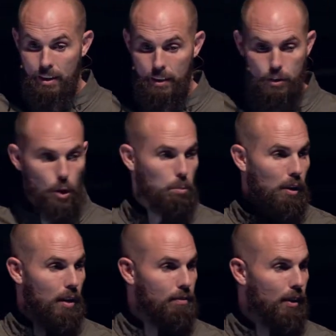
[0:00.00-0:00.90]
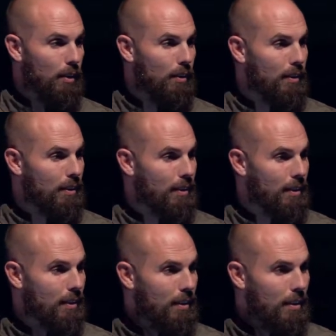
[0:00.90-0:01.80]
There's no blood flow.
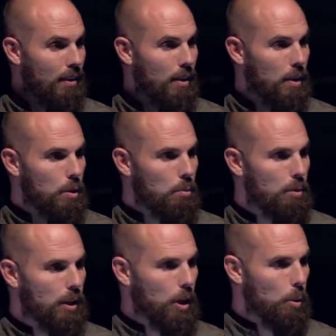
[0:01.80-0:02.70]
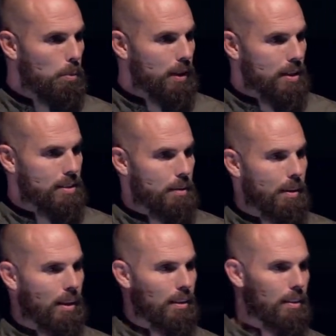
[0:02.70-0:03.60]
But then open that same
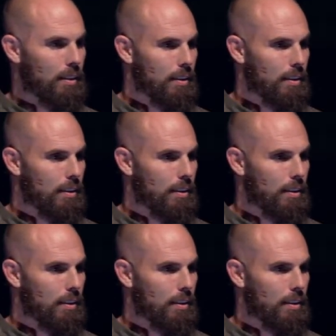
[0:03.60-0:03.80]
hand.